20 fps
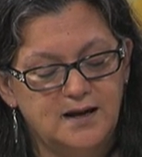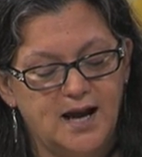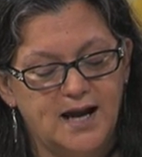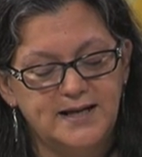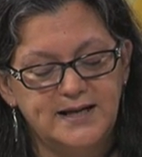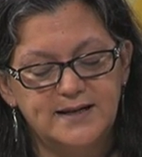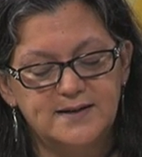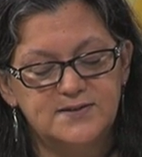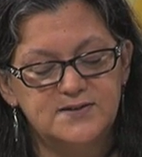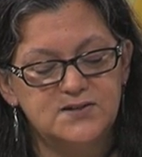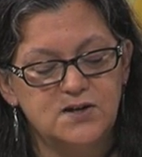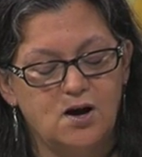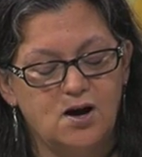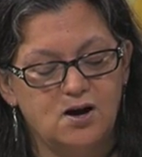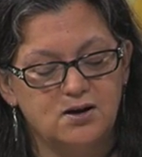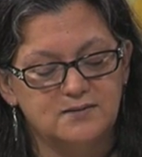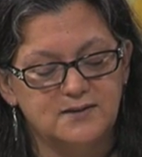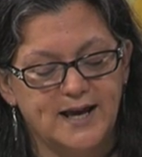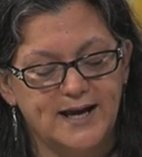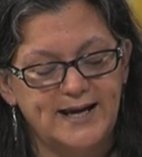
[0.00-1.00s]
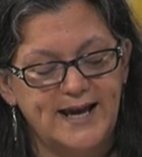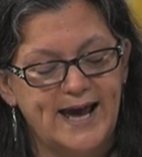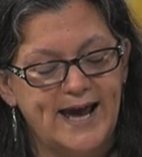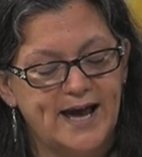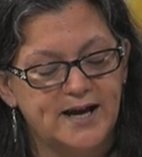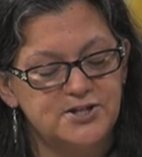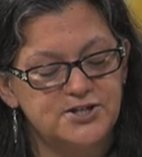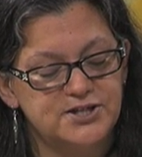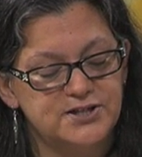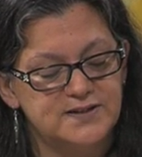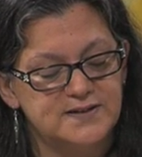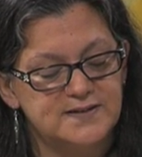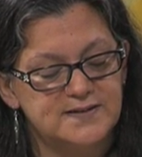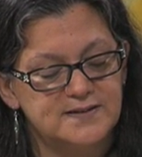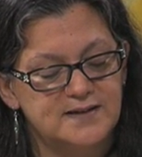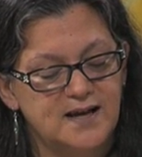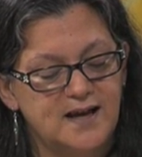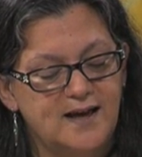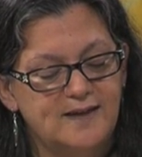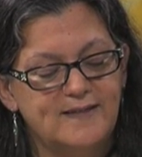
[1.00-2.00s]
I need a song like
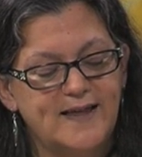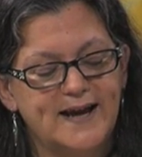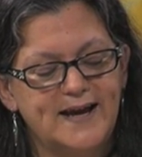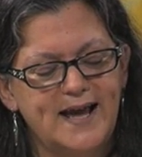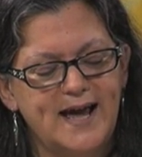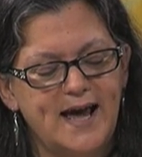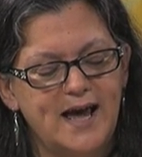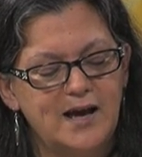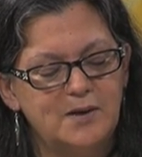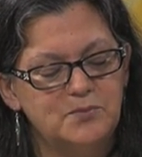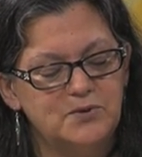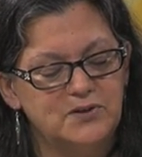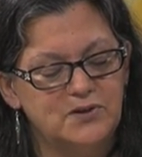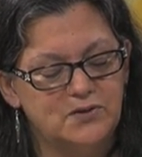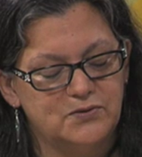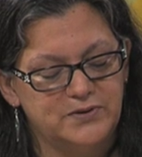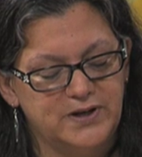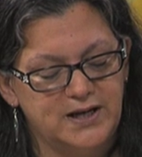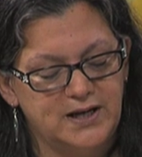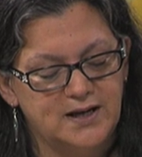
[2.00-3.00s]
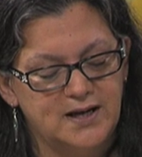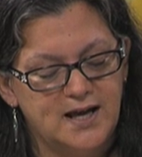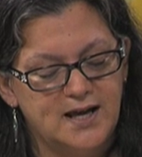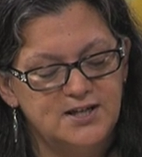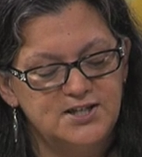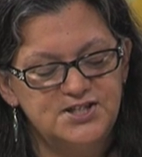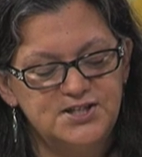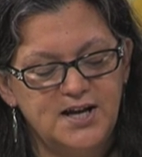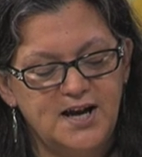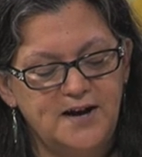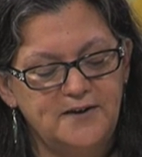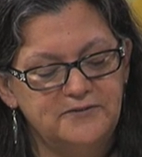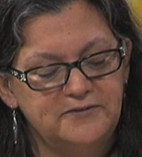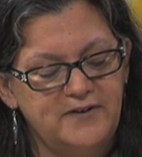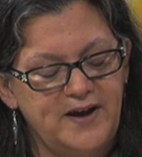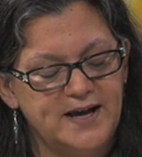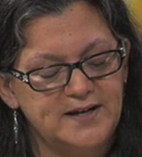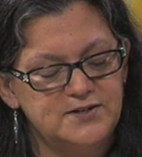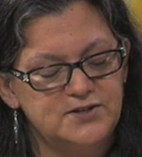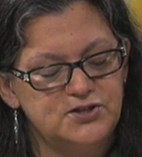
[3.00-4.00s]
ashes, like abalone,
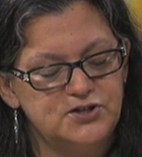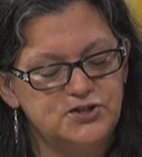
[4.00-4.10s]
tough as